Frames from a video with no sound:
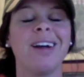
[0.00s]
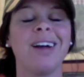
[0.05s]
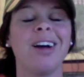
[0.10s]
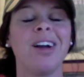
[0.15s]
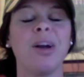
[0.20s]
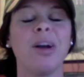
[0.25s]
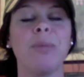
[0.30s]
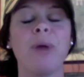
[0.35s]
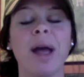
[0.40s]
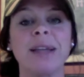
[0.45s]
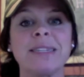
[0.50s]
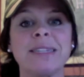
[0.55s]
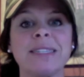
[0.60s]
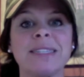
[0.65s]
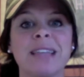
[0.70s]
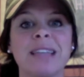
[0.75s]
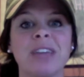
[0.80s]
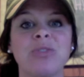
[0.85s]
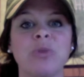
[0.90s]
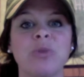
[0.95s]
on our
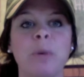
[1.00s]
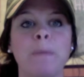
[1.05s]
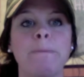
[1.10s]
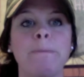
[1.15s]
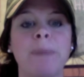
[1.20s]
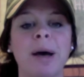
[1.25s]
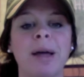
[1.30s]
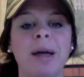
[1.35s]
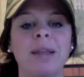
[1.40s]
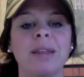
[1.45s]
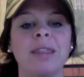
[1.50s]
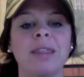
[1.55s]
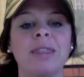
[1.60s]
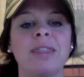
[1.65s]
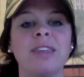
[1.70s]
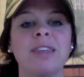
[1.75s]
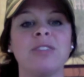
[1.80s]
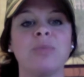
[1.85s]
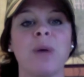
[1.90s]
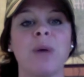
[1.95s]
practice schedule, but
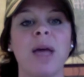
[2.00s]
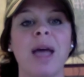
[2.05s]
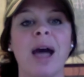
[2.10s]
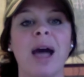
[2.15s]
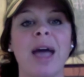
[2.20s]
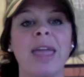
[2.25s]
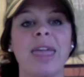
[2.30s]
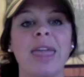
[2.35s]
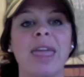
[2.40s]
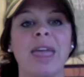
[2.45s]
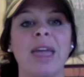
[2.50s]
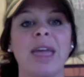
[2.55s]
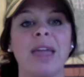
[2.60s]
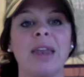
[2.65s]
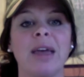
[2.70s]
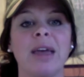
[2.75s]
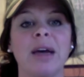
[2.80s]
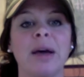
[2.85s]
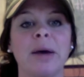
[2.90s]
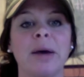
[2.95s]
this way I
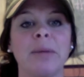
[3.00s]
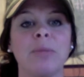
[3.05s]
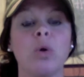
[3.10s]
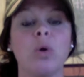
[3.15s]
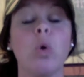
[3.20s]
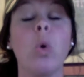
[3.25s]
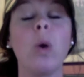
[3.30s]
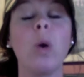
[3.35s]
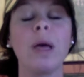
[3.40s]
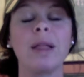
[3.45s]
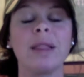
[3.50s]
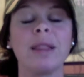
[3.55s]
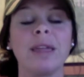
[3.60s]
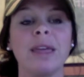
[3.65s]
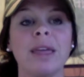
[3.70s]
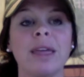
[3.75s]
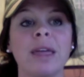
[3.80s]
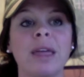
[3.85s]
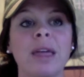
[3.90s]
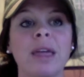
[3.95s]
can
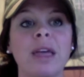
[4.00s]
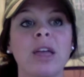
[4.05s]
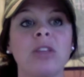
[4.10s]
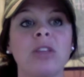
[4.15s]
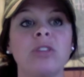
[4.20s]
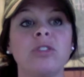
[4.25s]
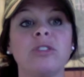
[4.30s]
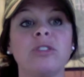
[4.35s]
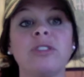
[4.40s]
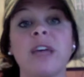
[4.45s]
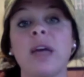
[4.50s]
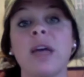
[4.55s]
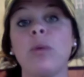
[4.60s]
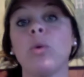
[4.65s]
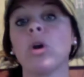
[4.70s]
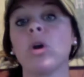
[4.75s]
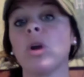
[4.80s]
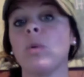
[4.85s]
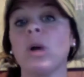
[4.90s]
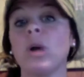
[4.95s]
quickly say
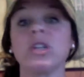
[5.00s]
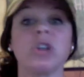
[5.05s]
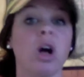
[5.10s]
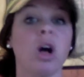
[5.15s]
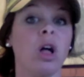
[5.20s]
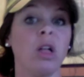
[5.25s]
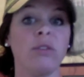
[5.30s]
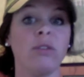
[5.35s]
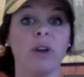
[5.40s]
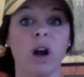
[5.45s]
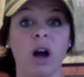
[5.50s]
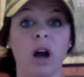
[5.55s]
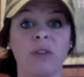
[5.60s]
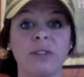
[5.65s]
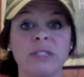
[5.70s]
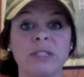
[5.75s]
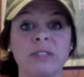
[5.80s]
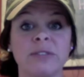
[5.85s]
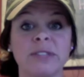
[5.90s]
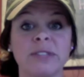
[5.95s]
we're going to watch all of our
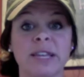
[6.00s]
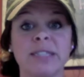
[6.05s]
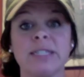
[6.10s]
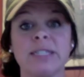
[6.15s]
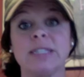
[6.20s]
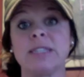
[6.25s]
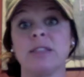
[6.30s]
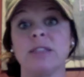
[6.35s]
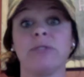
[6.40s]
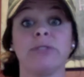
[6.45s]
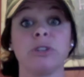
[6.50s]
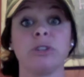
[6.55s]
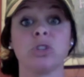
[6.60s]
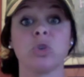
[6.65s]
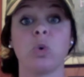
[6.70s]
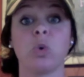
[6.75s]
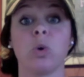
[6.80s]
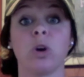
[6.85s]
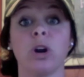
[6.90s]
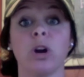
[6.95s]
offensive stances in the
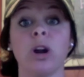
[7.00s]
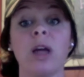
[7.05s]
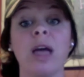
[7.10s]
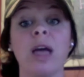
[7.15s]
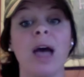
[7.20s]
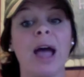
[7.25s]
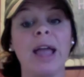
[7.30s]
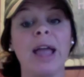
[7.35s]
first quarter.